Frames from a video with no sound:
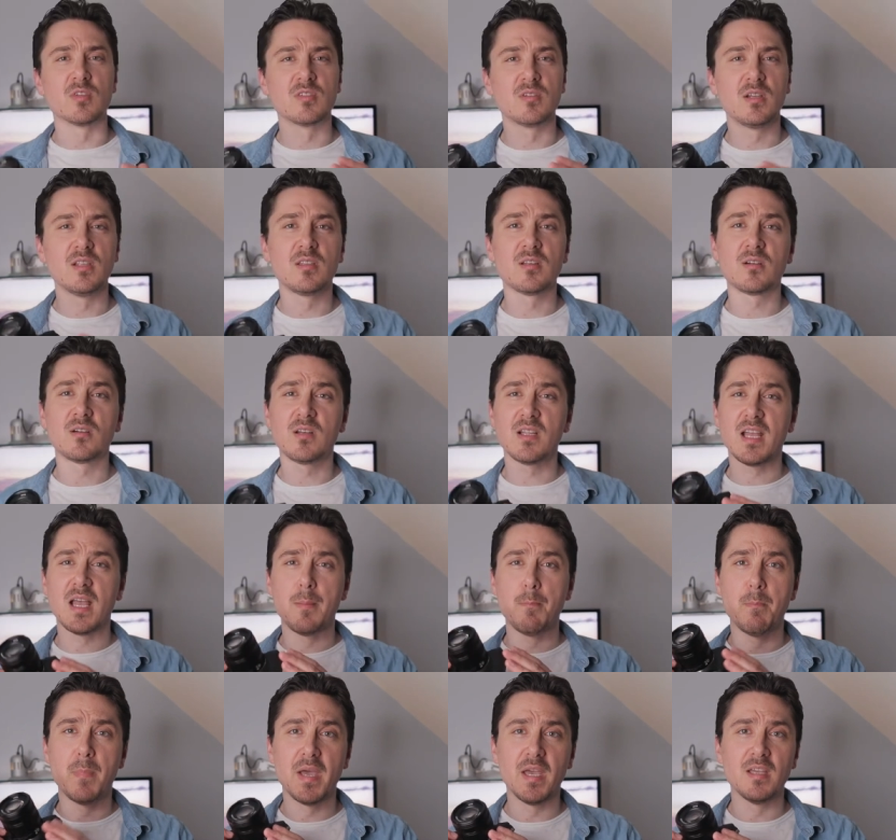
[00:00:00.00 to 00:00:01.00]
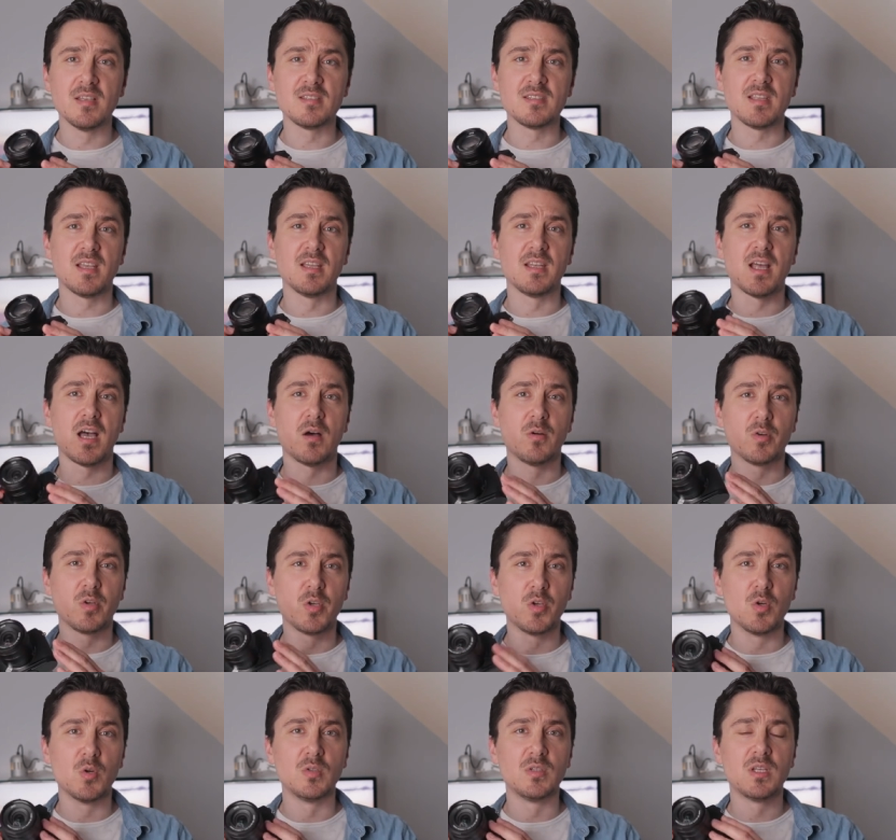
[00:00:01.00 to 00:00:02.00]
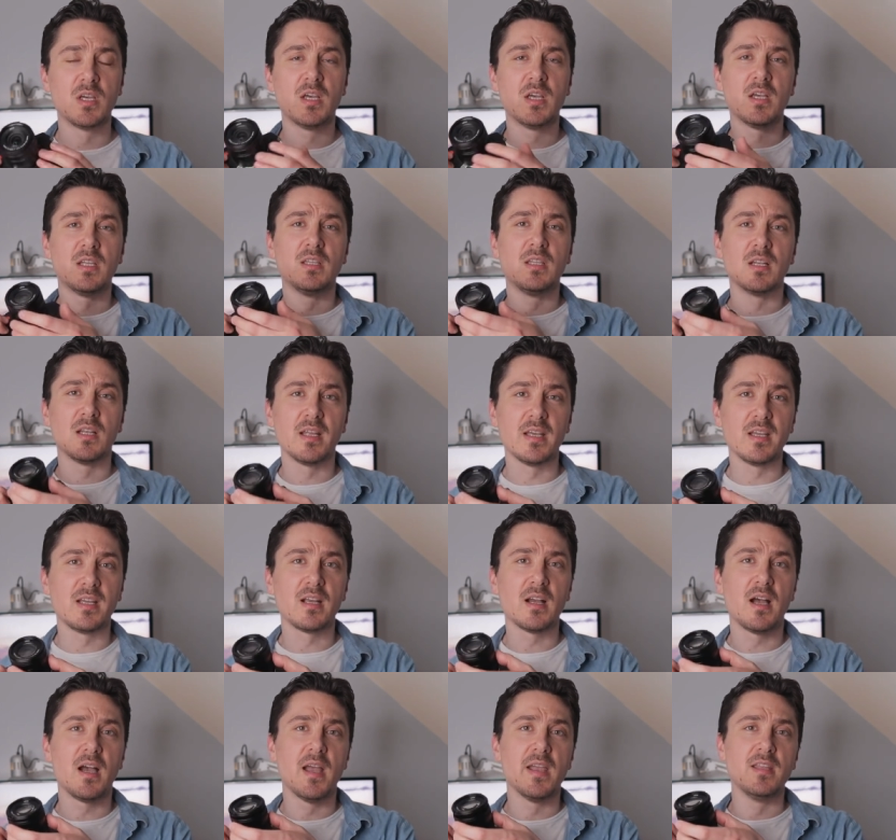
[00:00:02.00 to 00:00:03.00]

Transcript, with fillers: was literally amazed at how good the Leica